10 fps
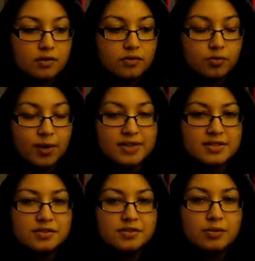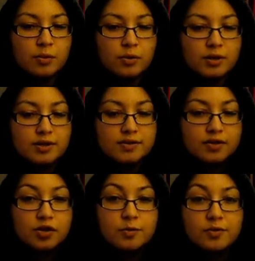directed towards the
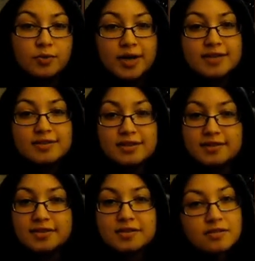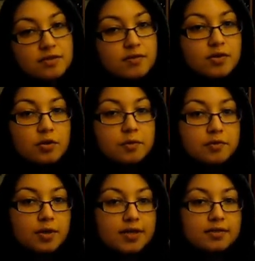human race and the existence of the human
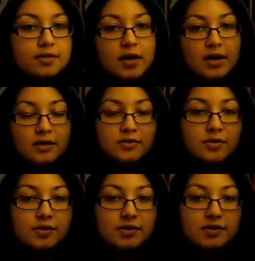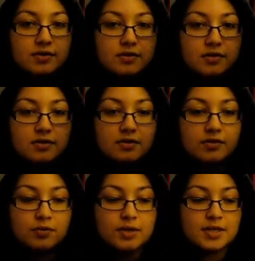race, and so these
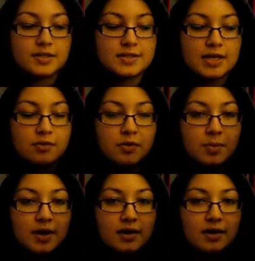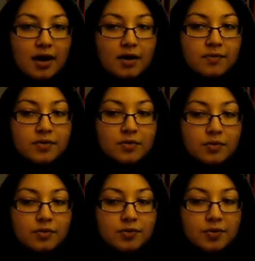2 kids, Tane and Rebecca, have
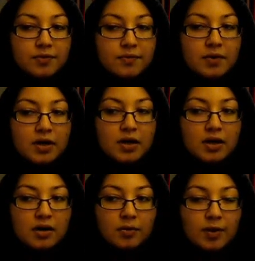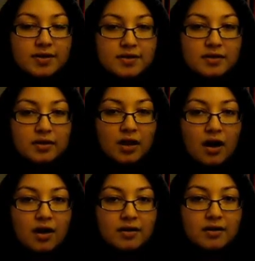to sort of race the
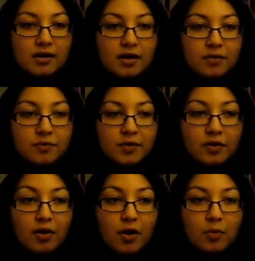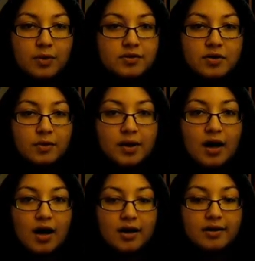clock and figure out what's going
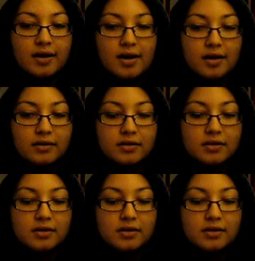on and